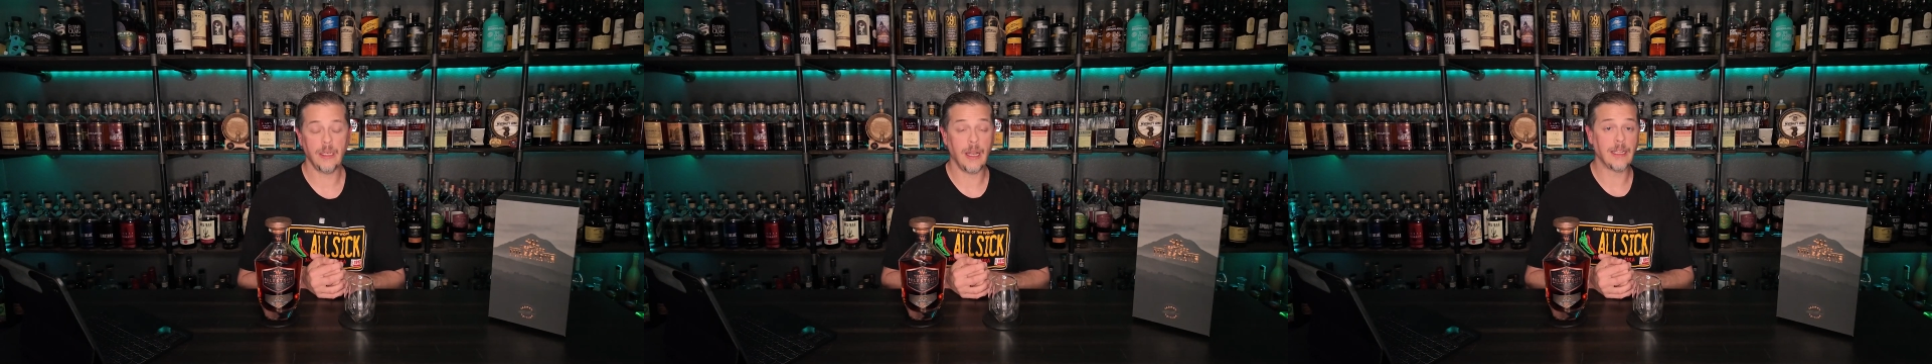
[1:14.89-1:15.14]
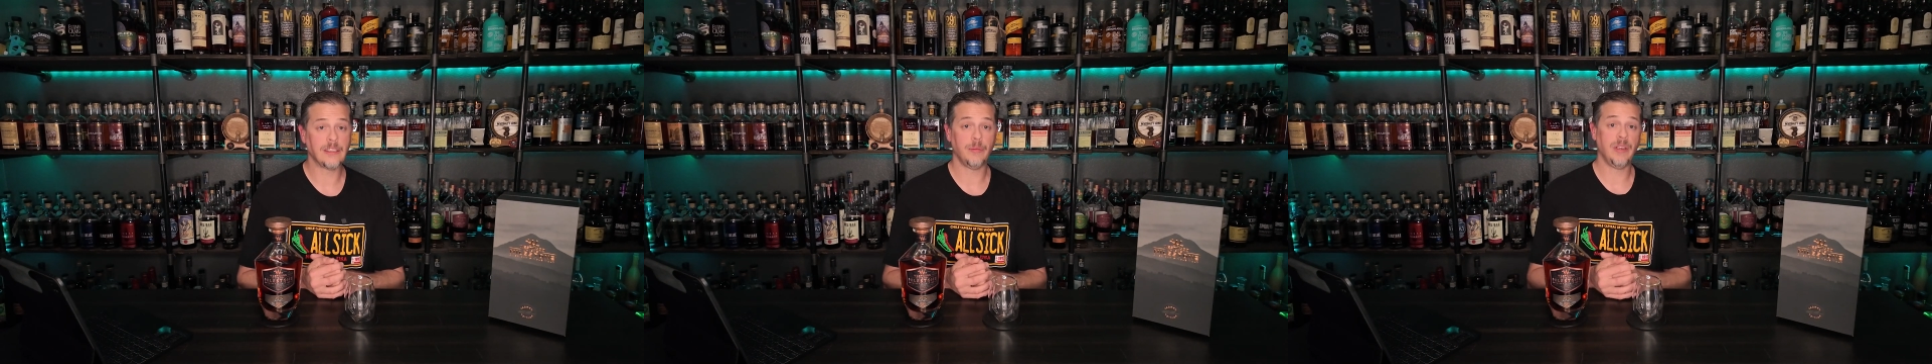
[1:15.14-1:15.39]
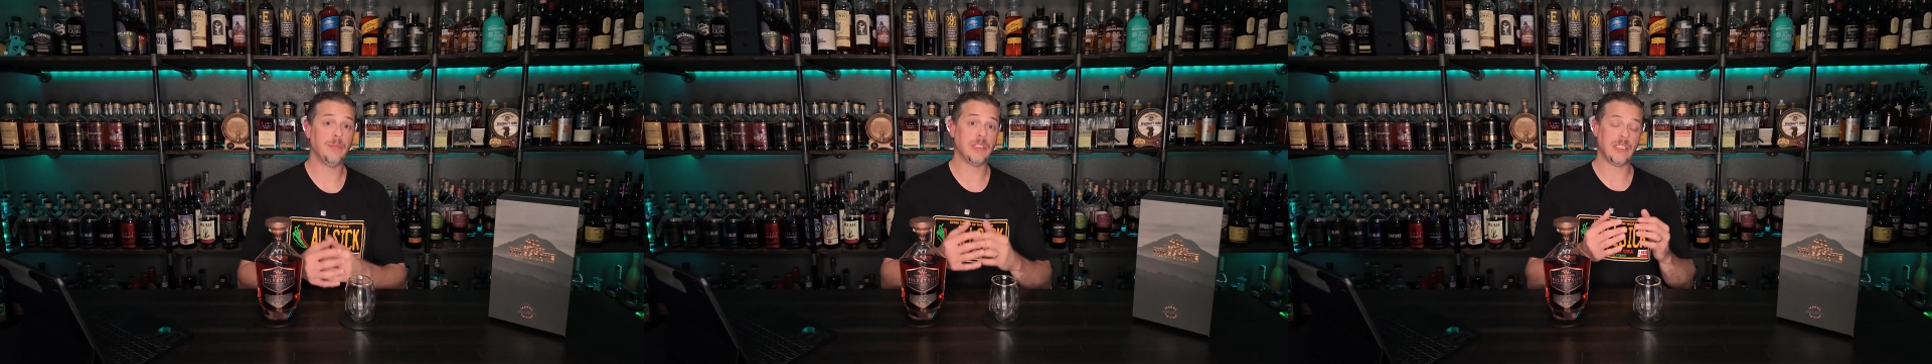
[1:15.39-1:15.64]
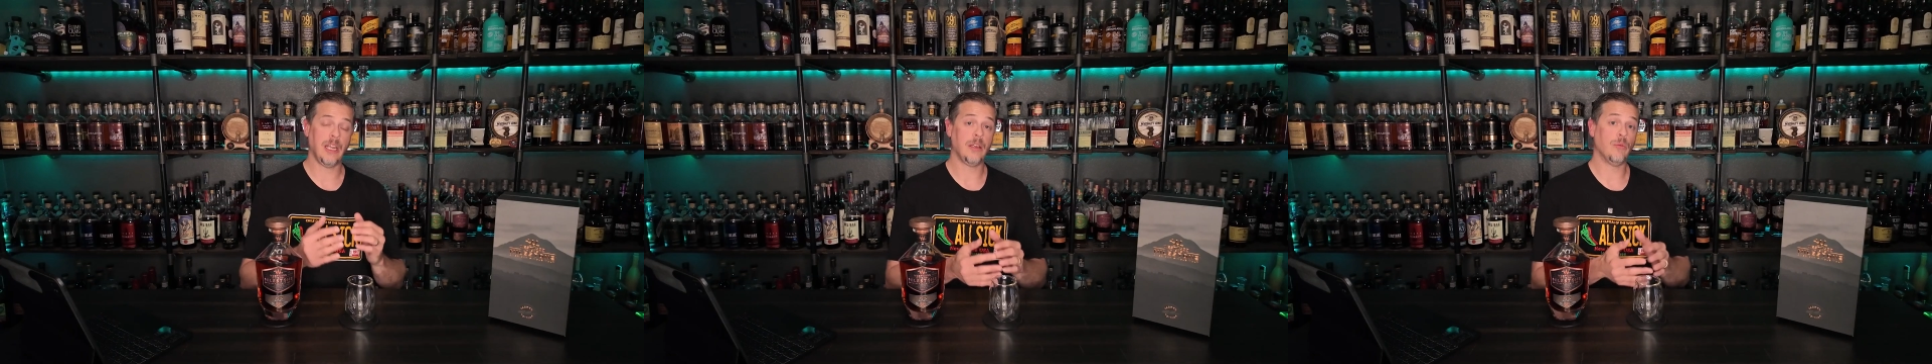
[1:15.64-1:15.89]
not to be
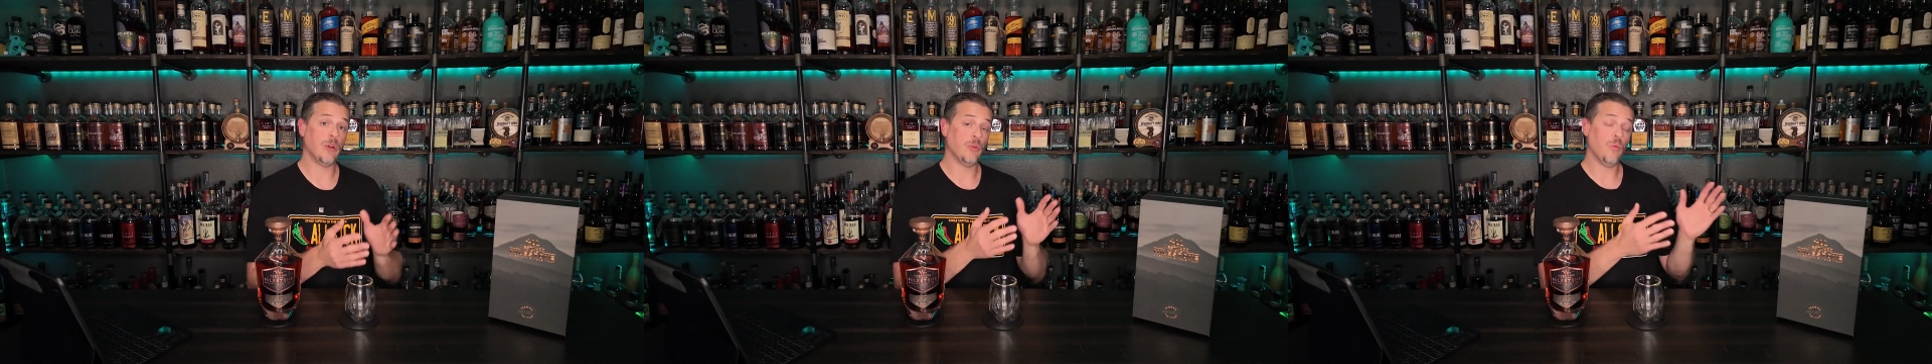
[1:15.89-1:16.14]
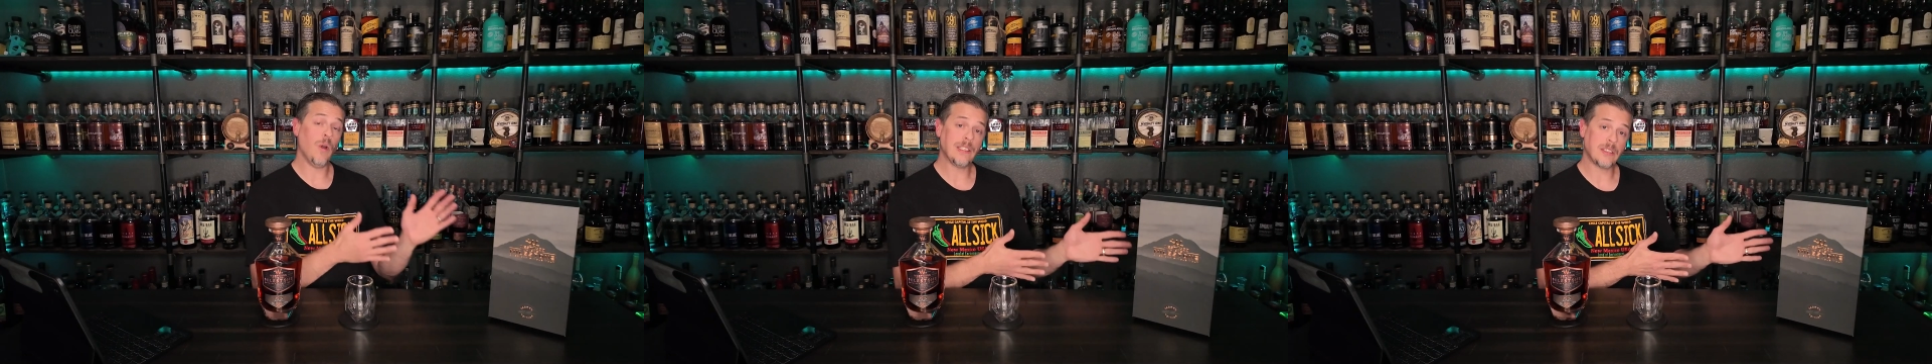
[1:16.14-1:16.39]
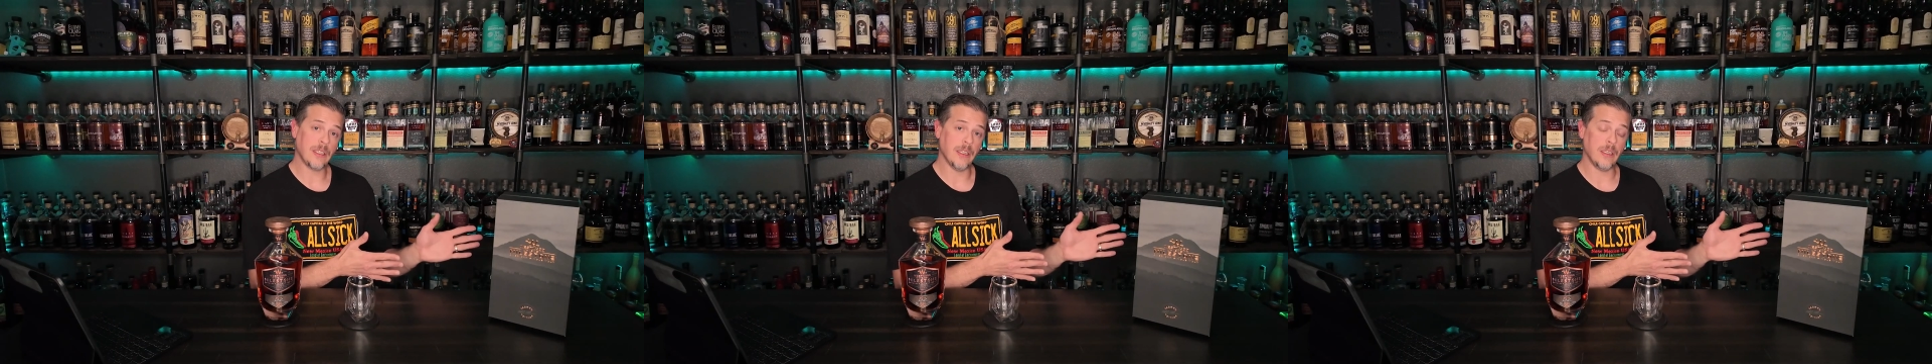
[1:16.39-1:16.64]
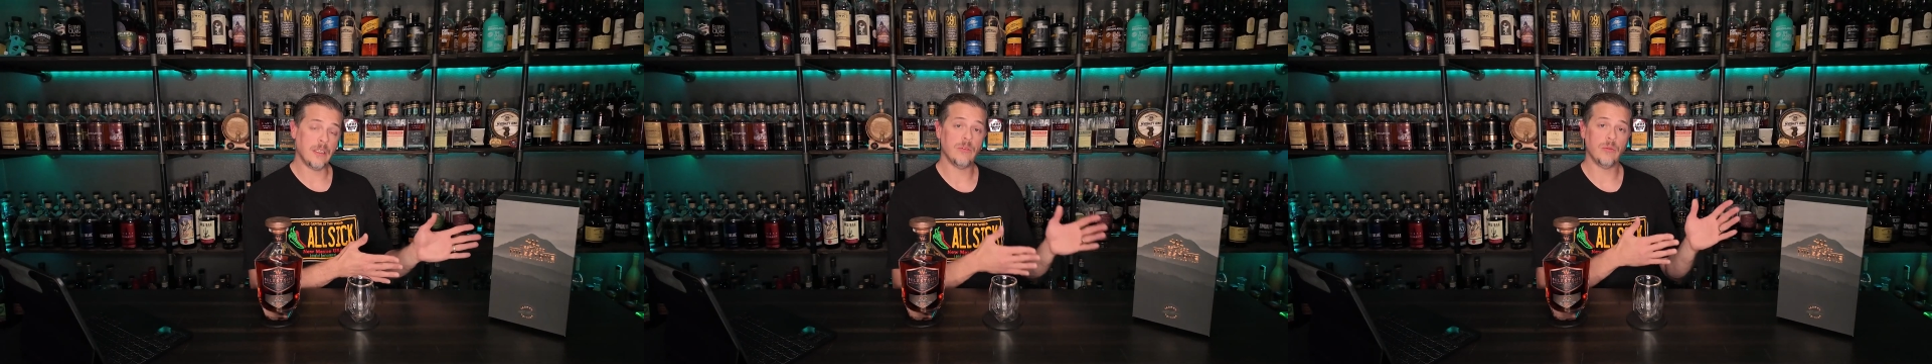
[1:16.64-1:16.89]
mistaken with
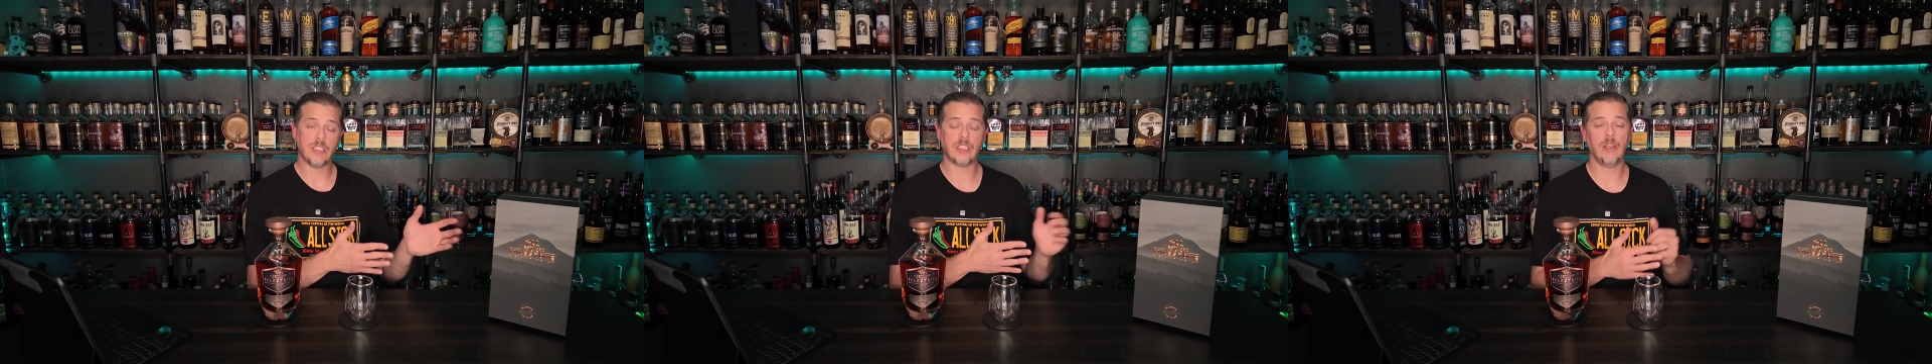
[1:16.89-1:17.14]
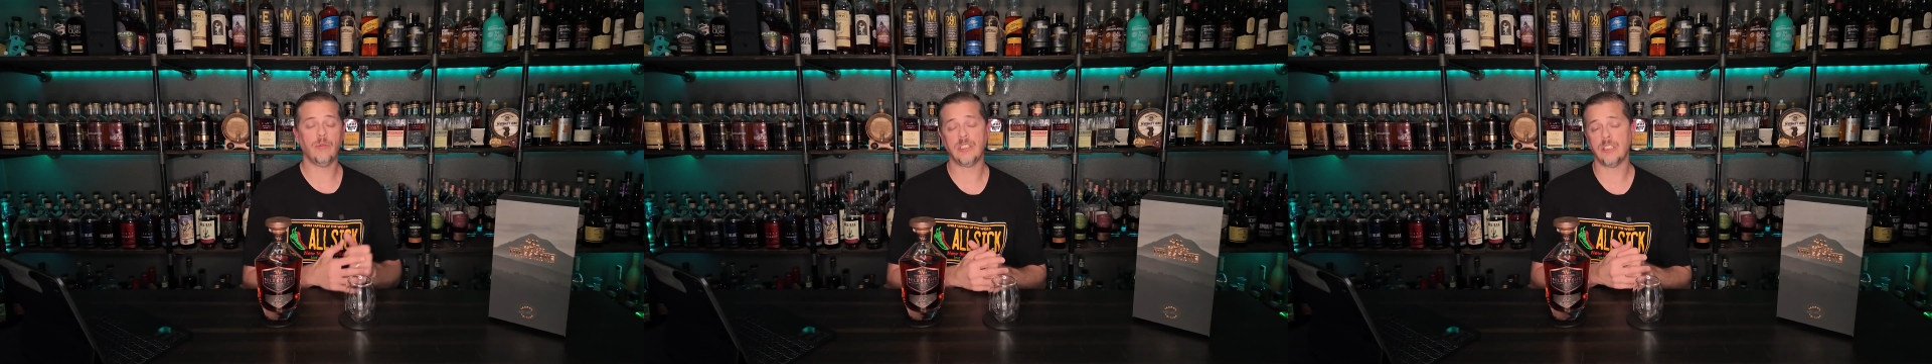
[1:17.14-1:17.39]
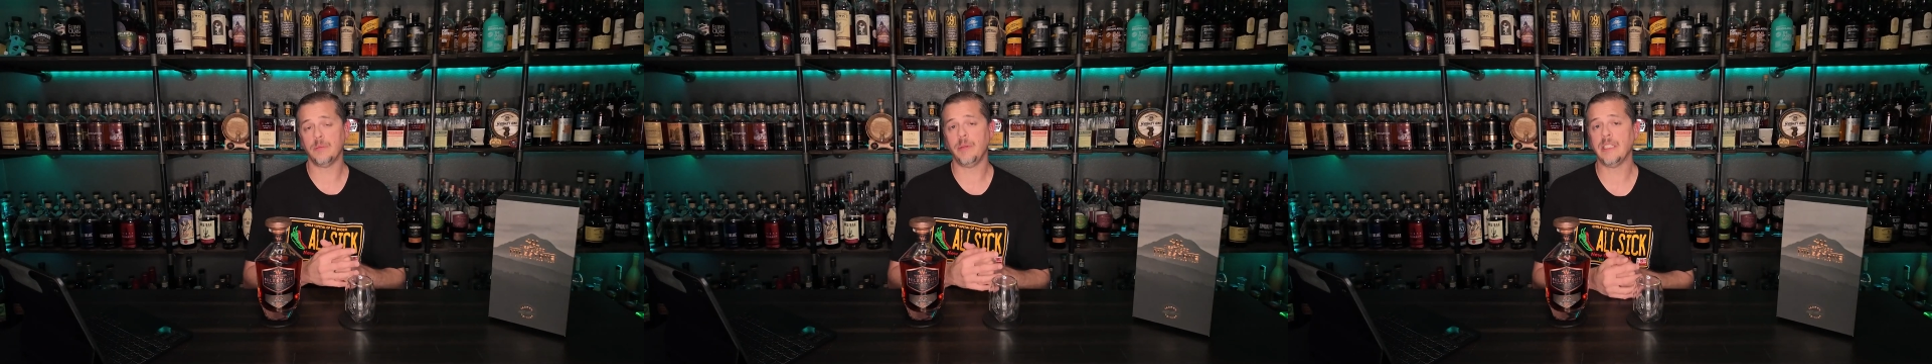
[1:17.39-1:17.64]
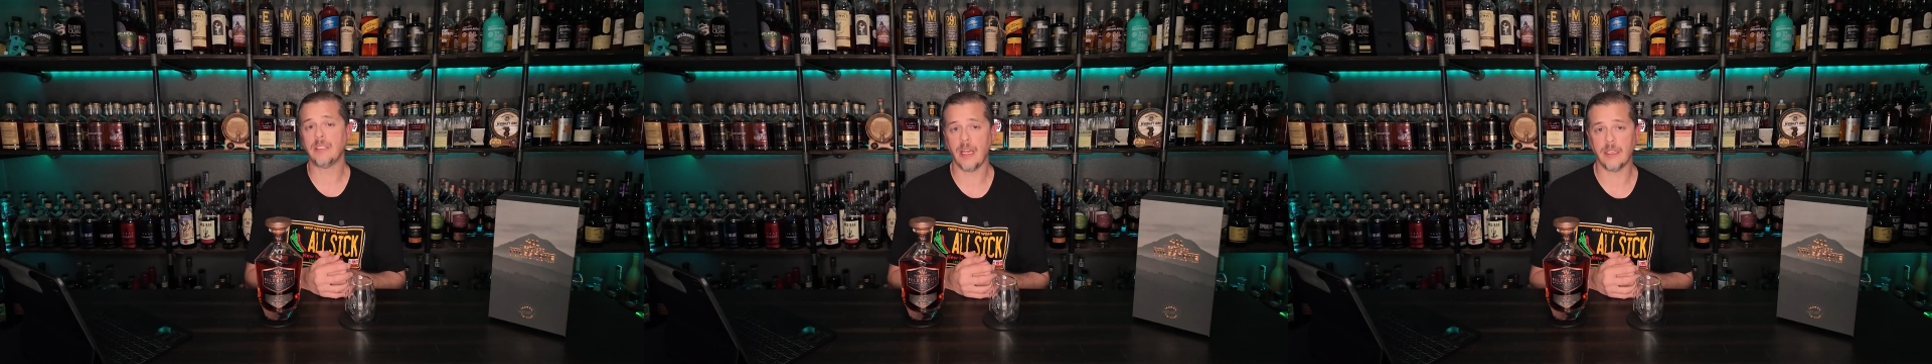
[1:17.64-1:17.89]
Westland Whiskey, which is
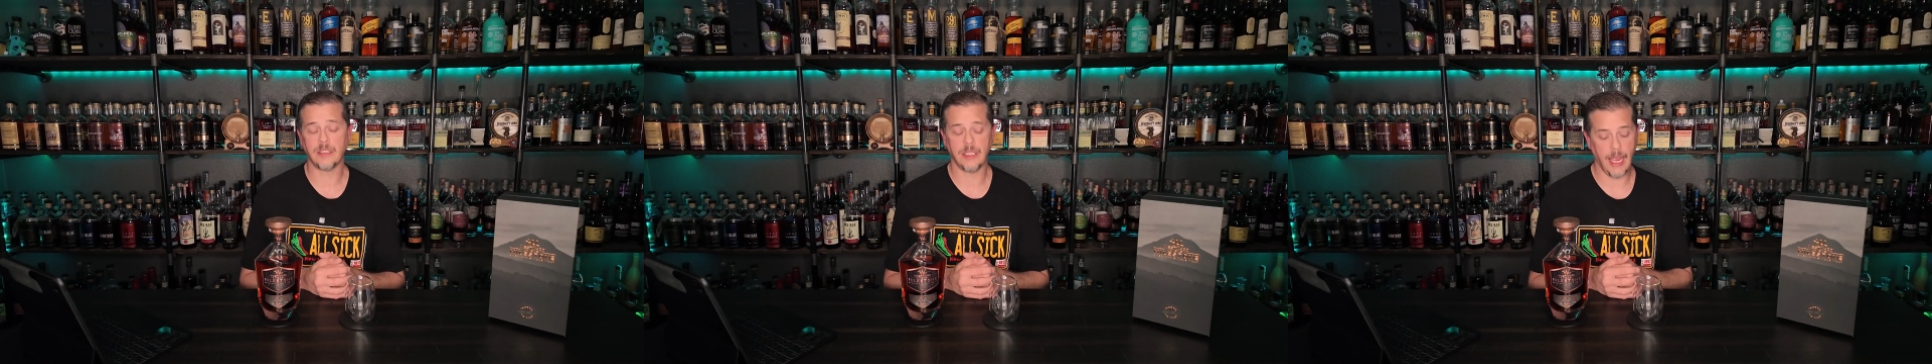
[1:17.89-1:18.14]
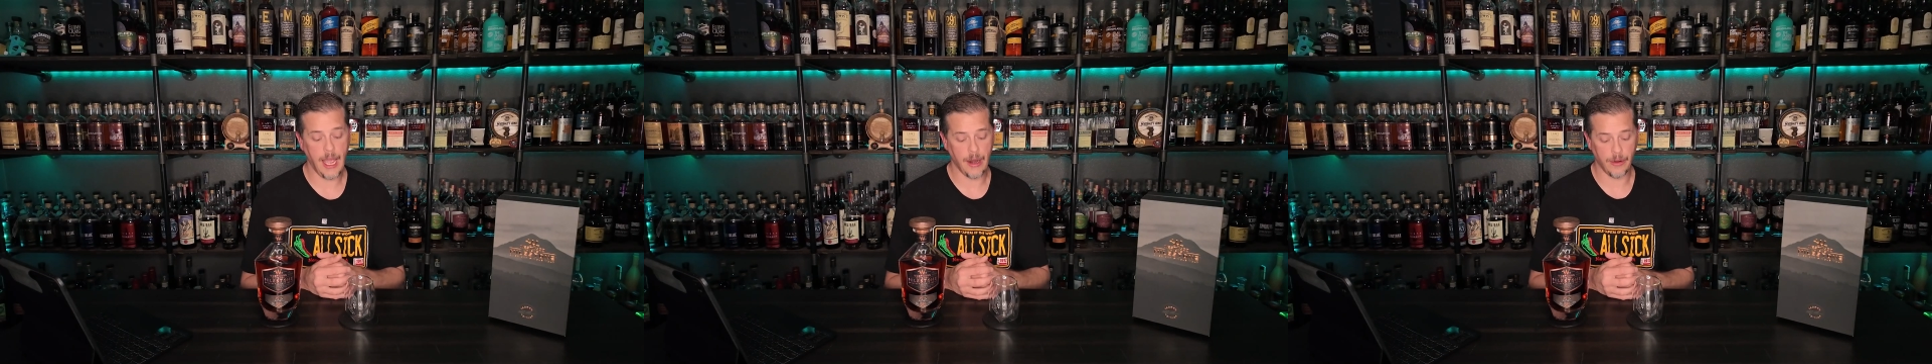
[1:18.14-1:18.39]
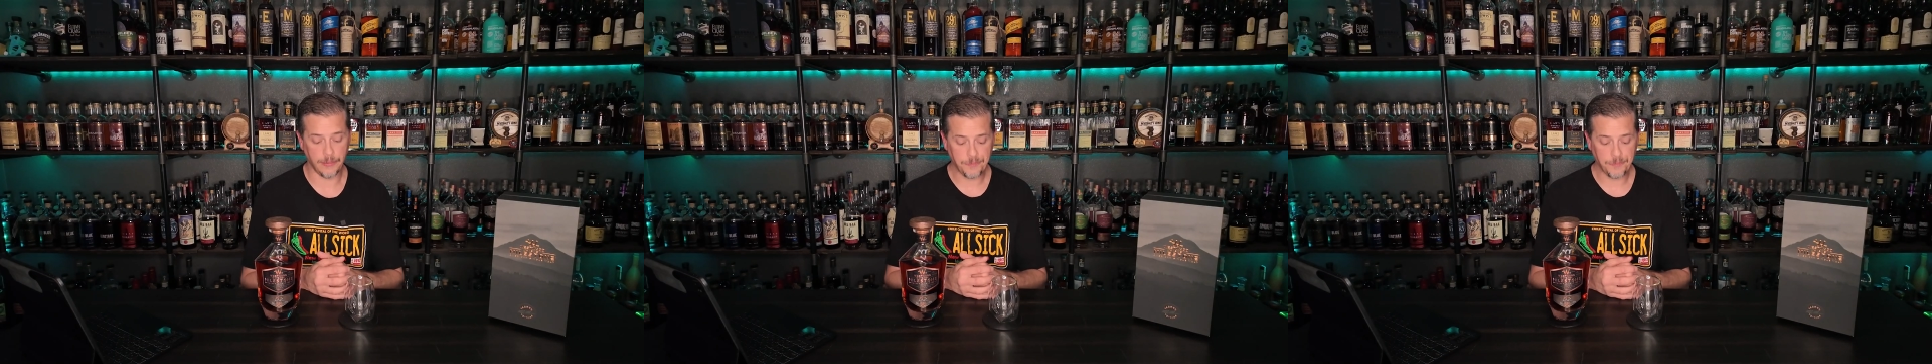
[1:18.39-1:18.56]
based out of Seattle.